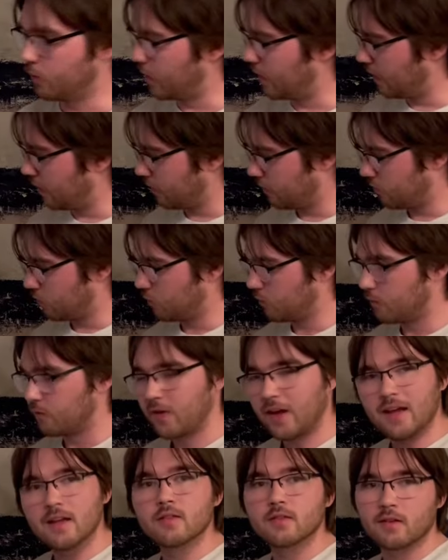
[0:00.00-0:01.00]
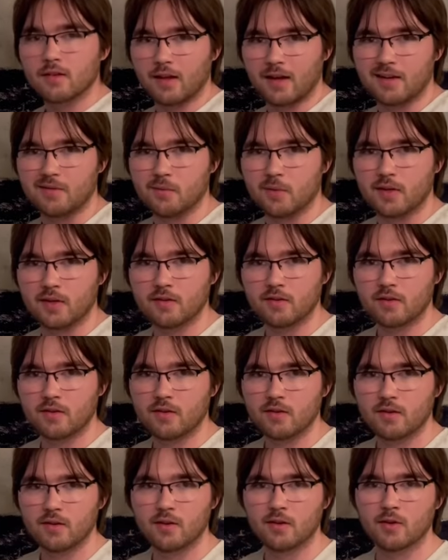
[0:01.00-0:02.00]
we do phase alignment,
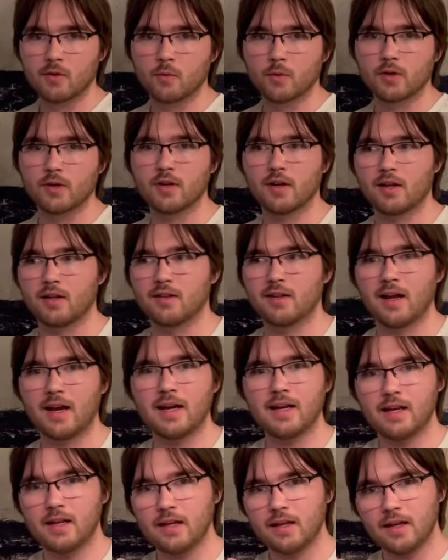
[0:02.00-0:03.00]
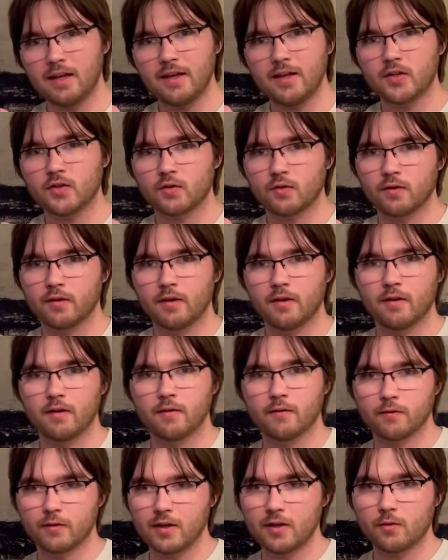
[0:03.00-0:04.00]
we're aligning each
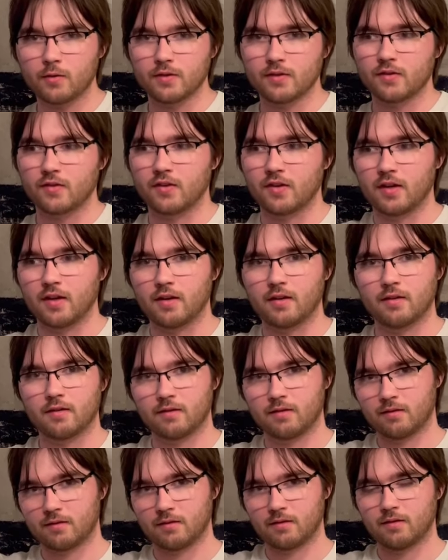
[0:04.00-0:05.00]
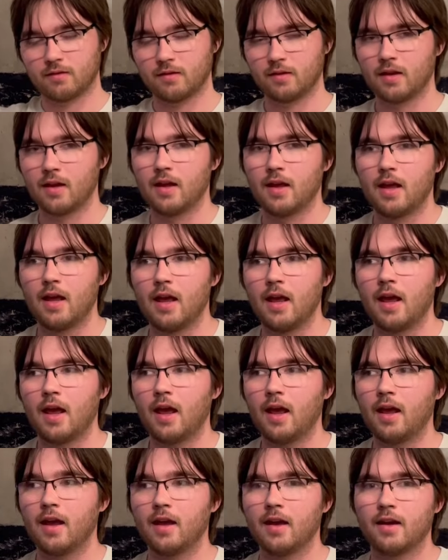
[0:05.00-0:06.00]
frequency.
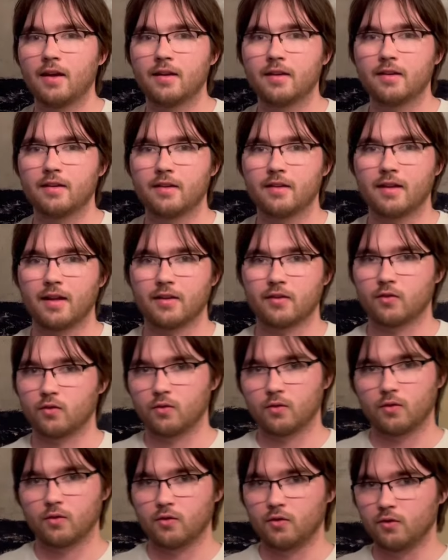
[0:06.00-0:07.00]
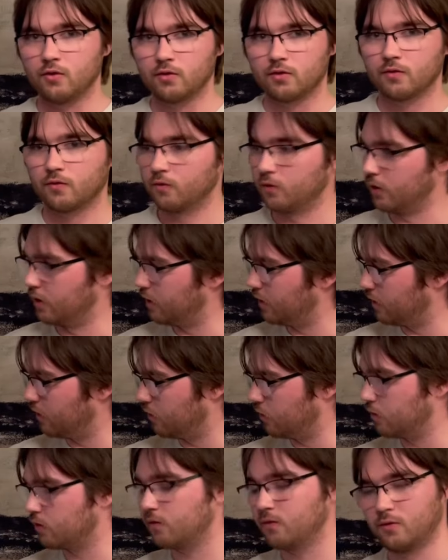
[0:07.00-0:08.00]
And that's really
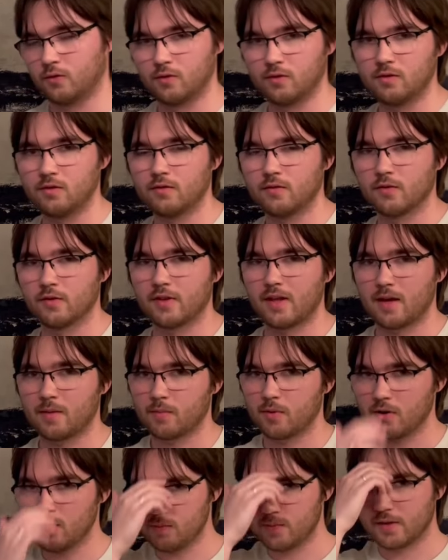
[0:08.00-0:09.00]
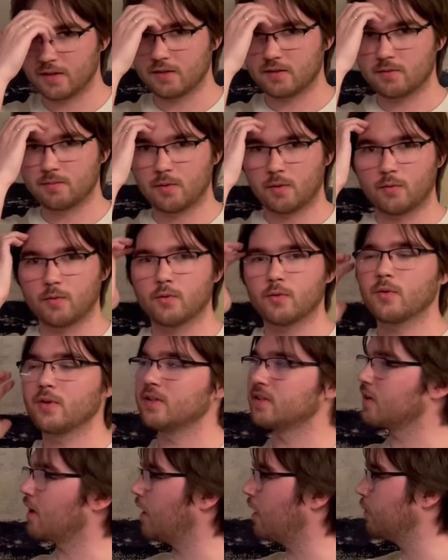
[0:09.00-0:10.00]
useful for that purpose. But when we're doing
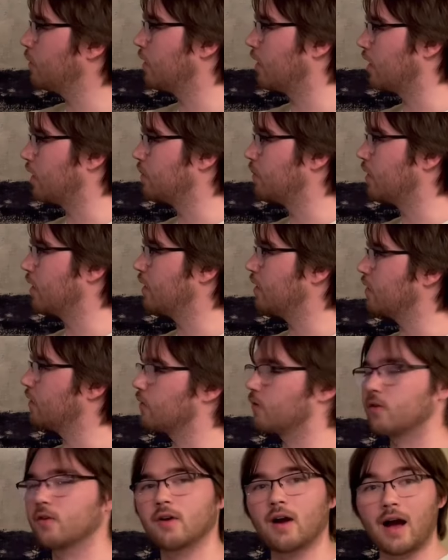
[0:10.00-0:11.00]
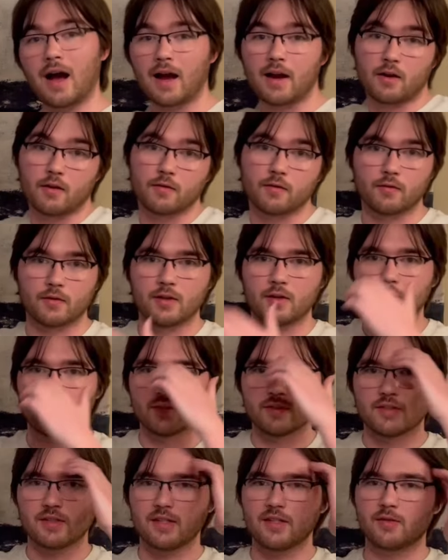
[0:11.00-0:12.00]
time alignment for higher
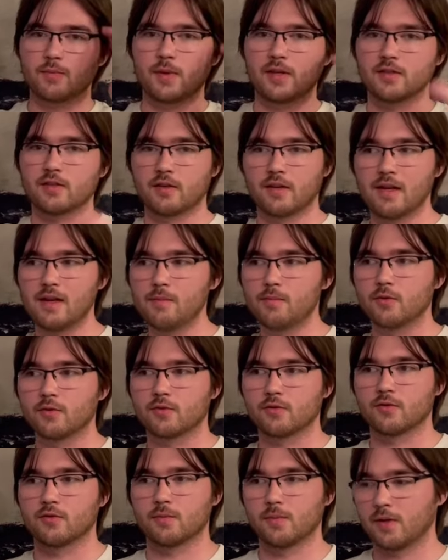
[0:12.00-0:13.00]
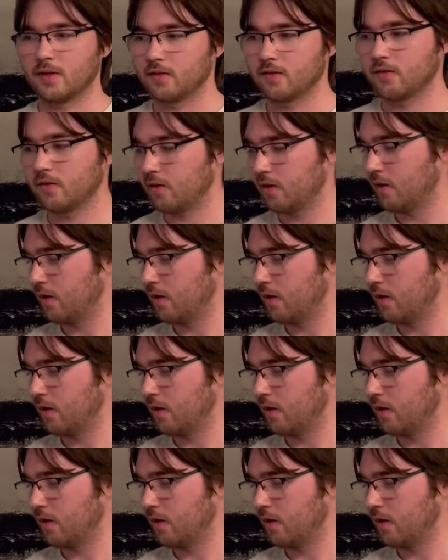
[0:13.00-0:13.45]
frequencies based on impulse response,